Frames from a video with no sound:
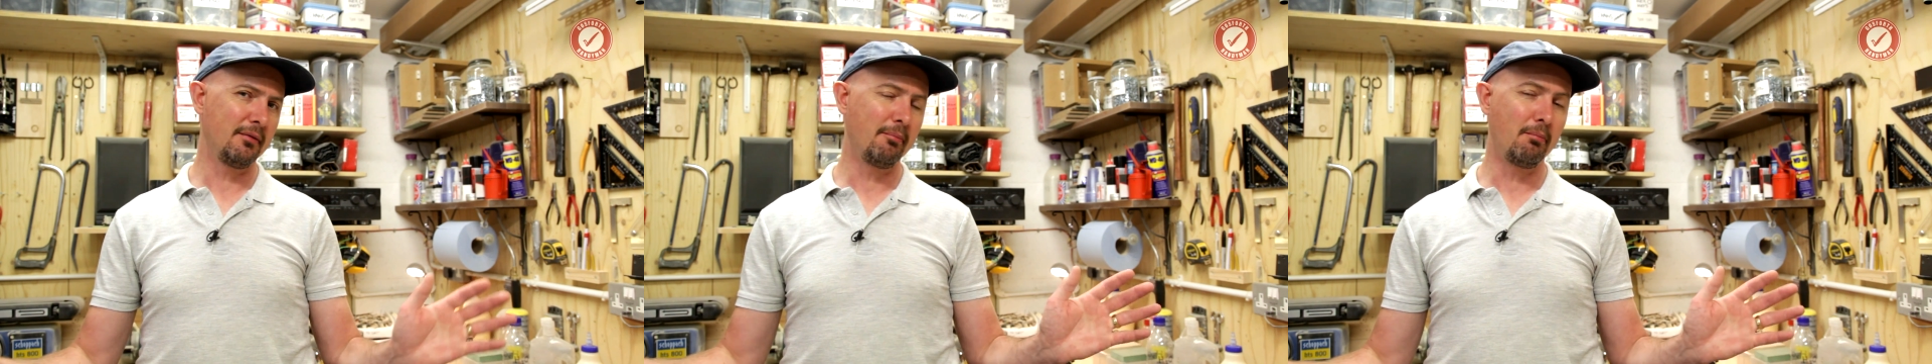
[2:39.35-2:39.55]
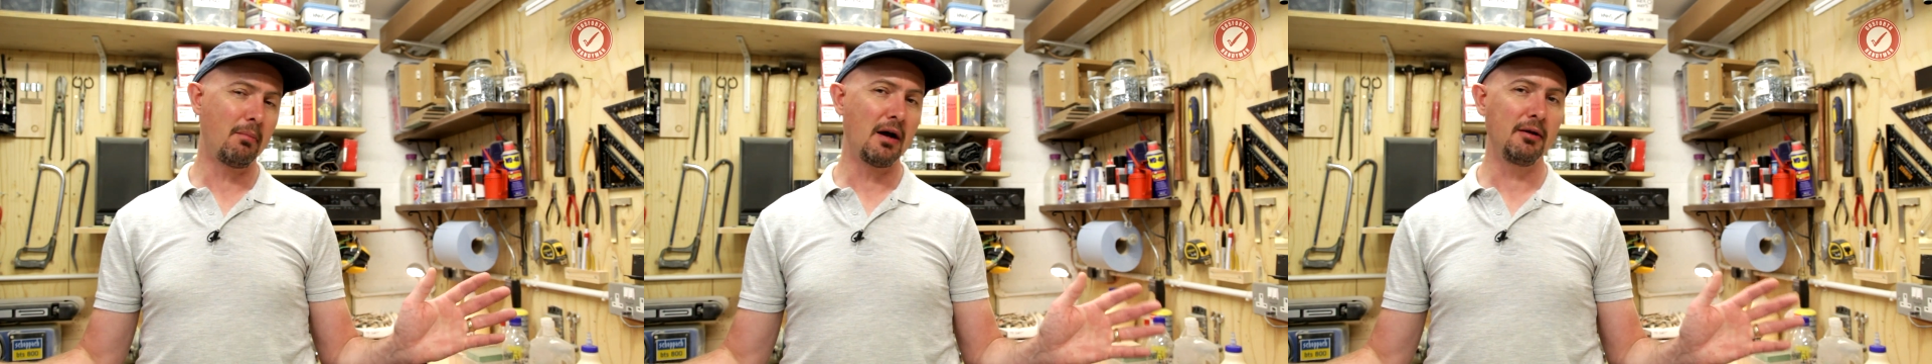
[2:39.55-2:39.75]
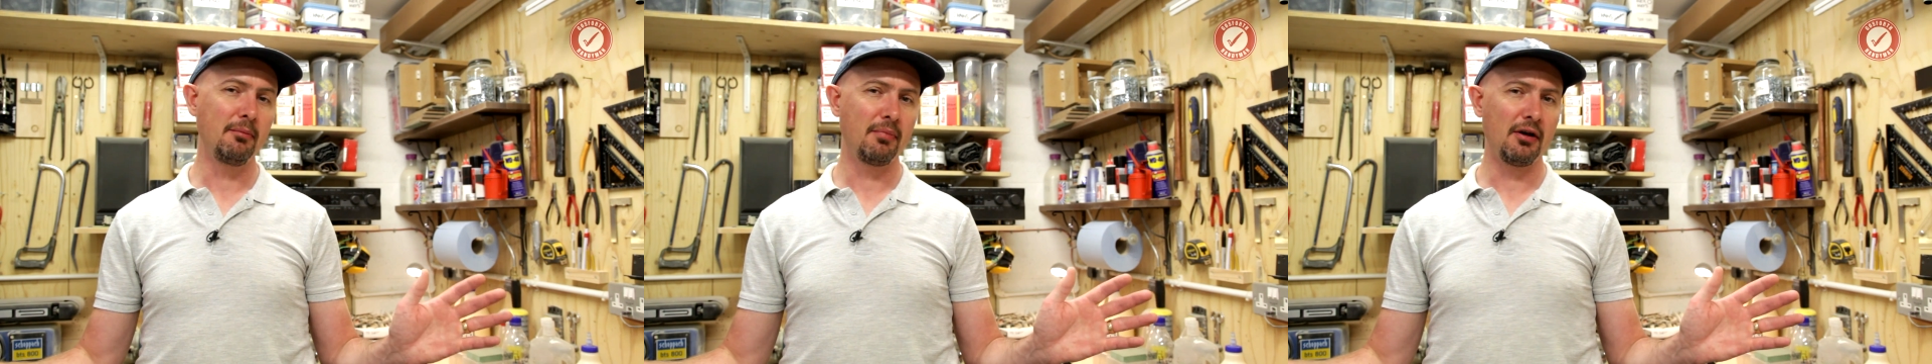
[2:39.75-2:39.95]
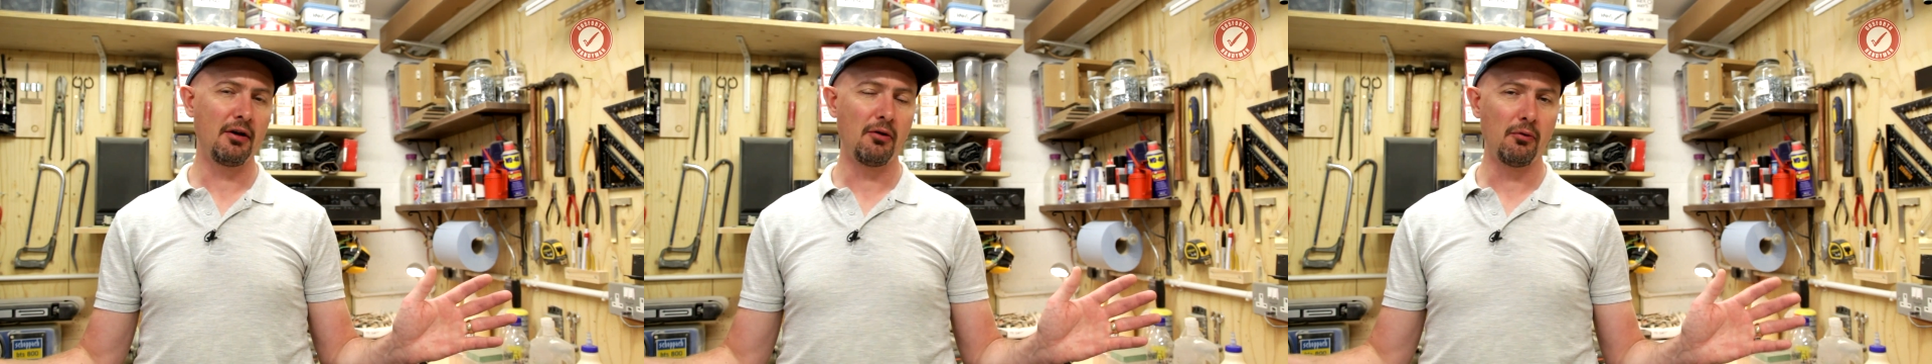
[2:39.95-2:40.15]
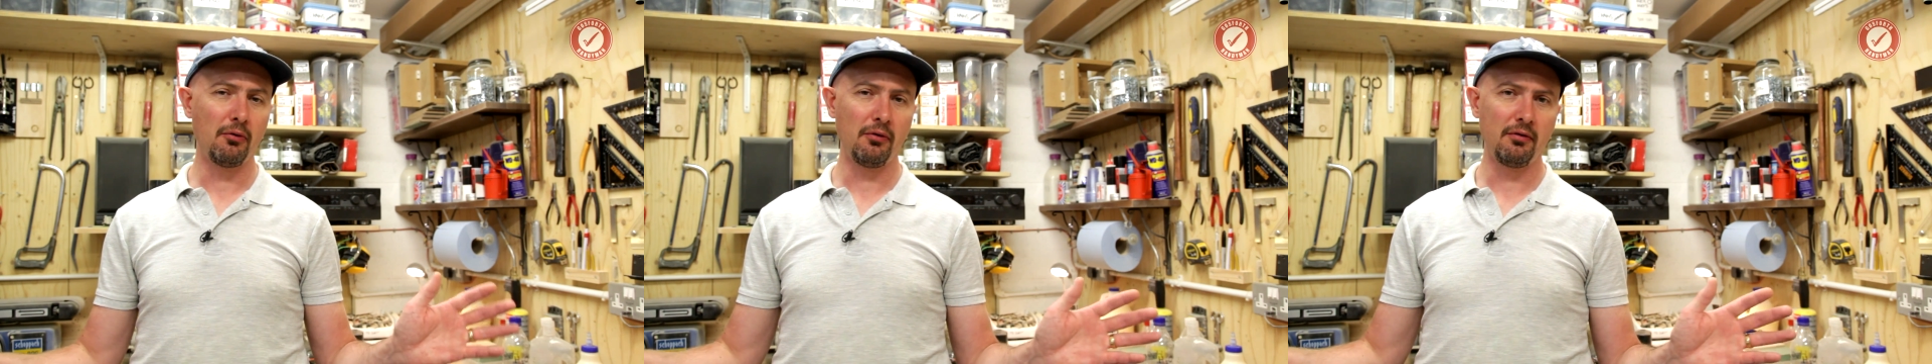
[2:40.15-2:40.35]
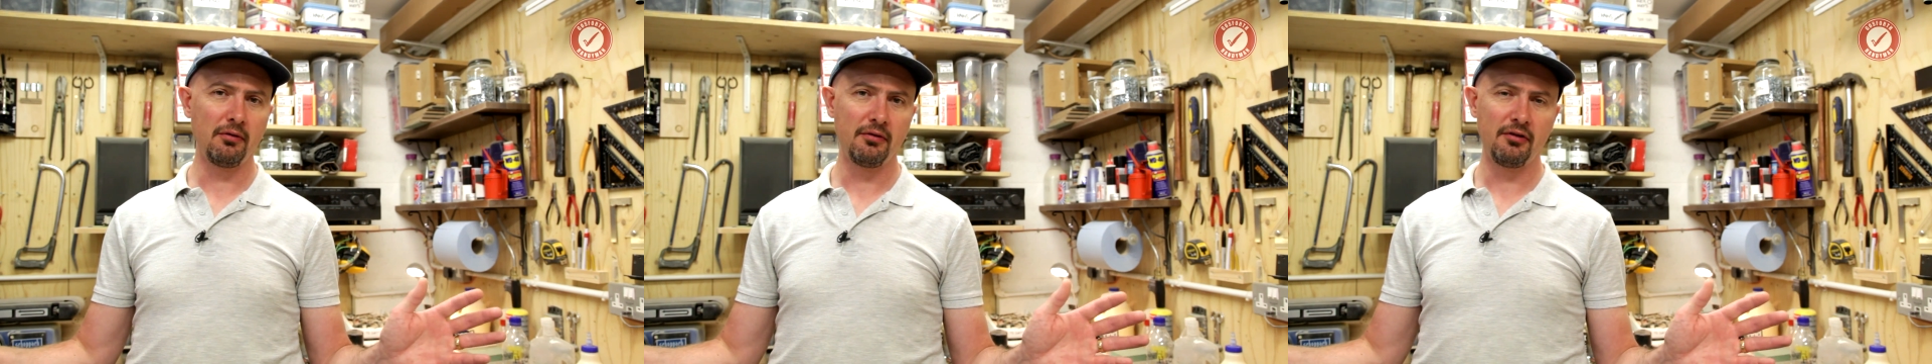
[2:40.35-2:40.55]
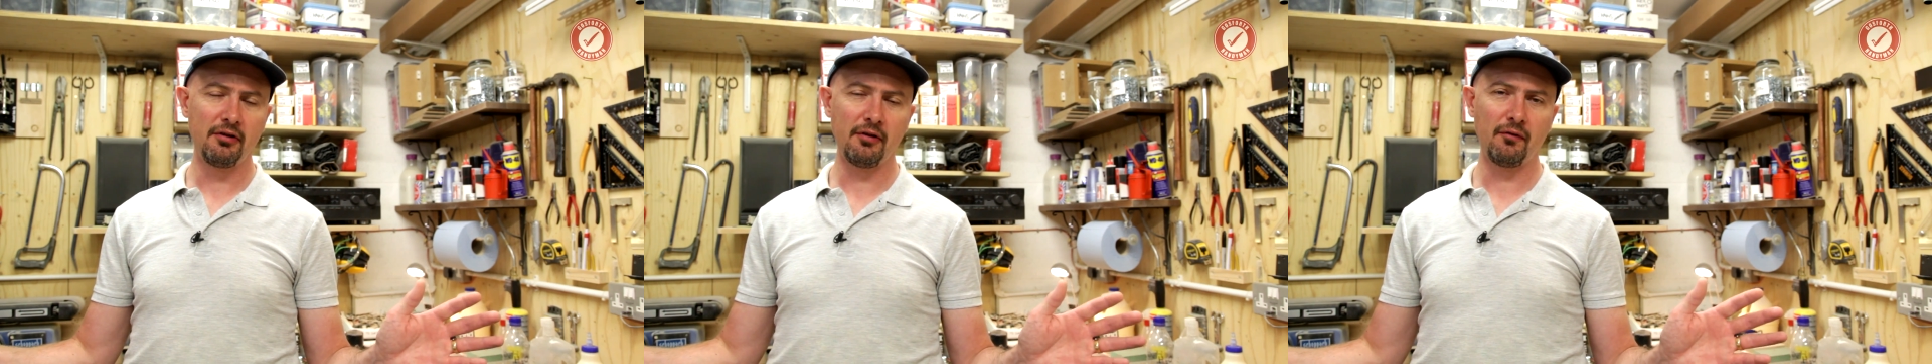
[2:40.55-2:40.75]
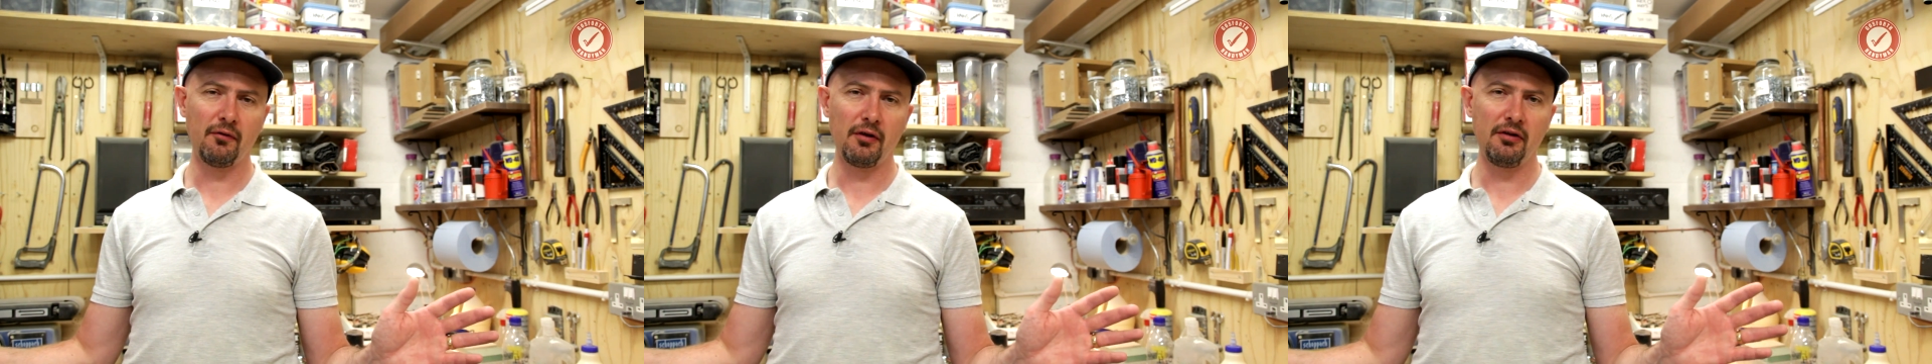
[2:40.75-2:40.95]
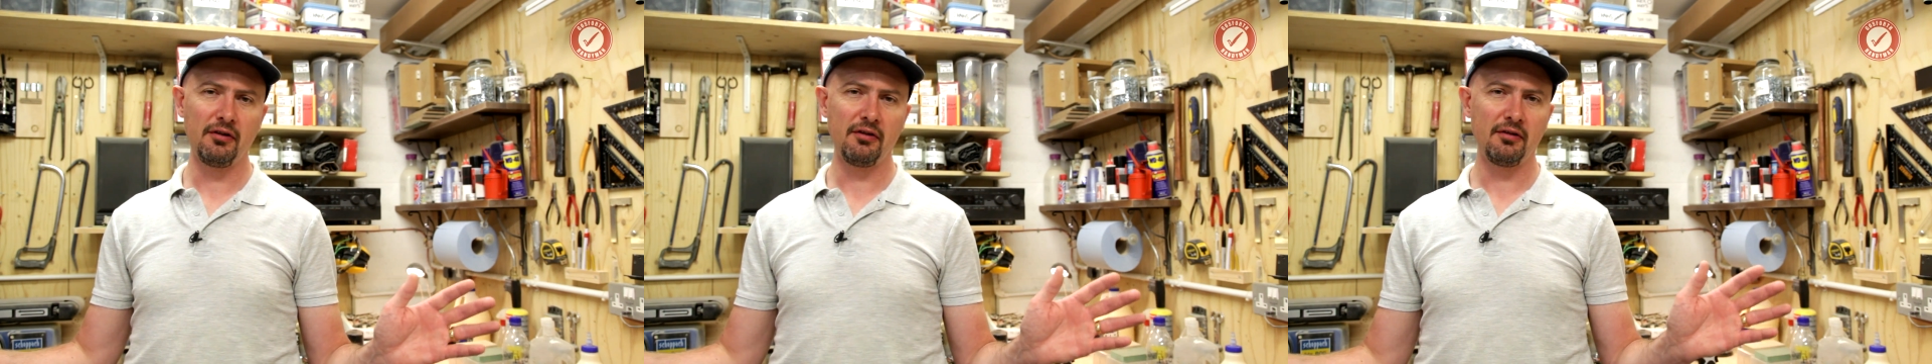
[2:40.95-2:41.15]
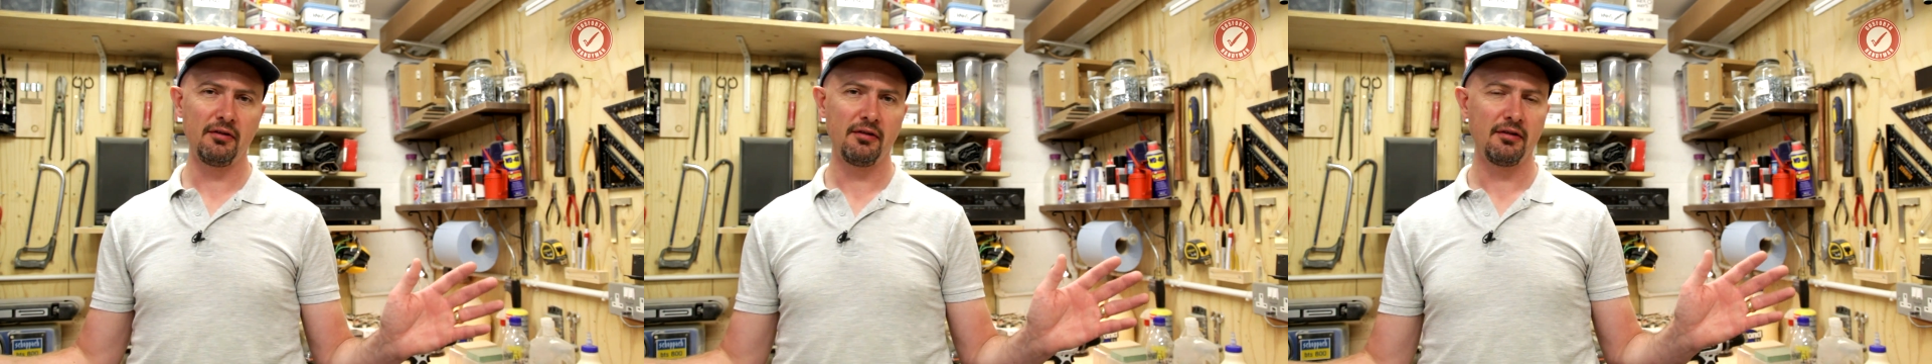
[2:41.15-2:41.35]
might be a whole
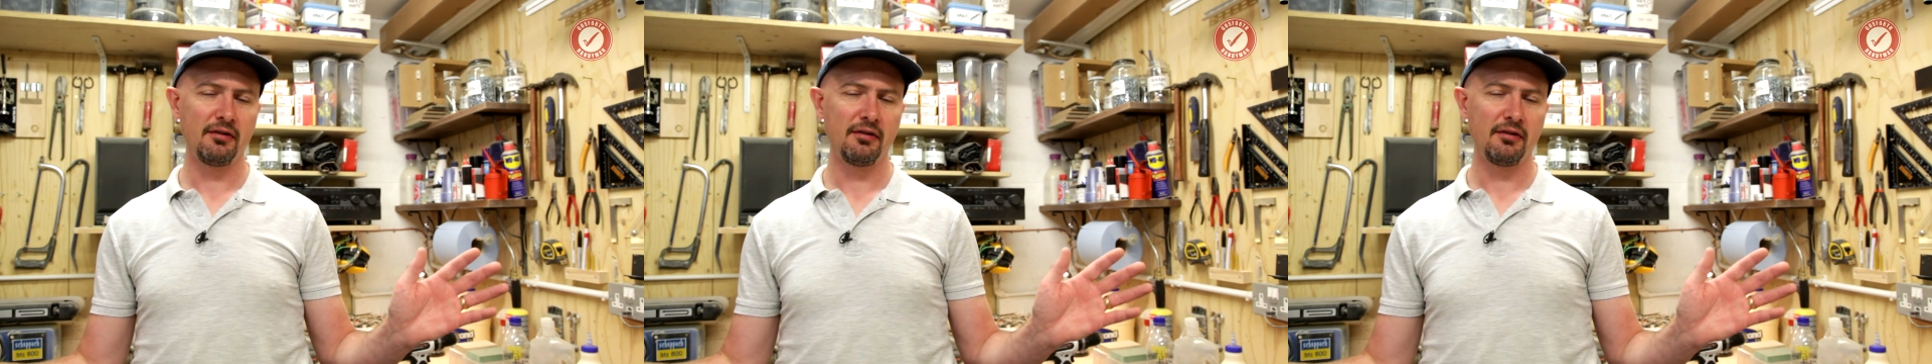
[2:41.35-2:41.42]
different